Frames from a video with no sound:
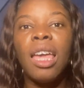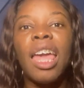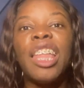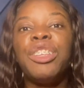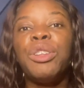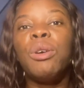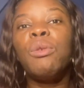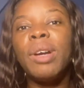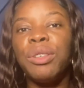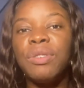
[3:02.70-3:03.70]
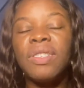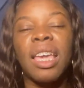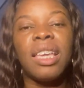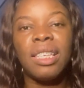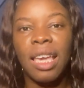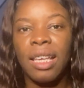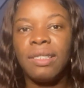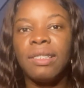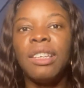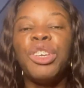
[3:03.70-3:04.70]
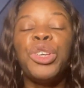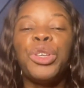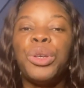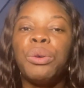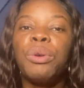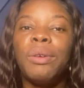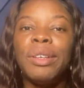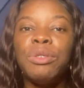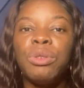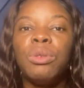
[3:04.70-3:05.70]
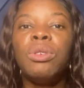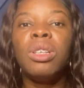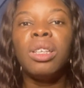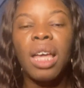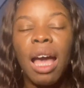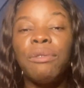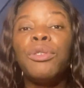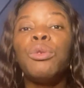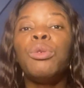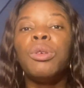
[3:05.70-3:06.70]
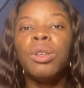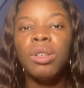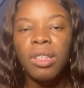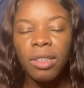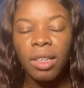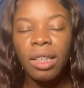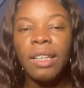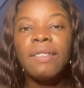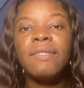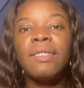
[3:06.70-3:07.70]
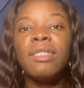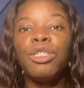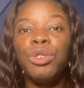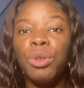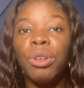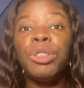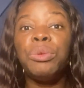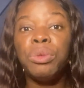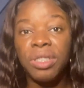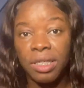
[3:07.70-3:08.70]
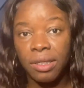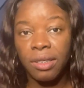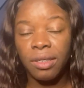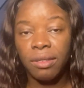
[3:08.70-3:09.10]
And when you say yes, you're going to have to list your duties.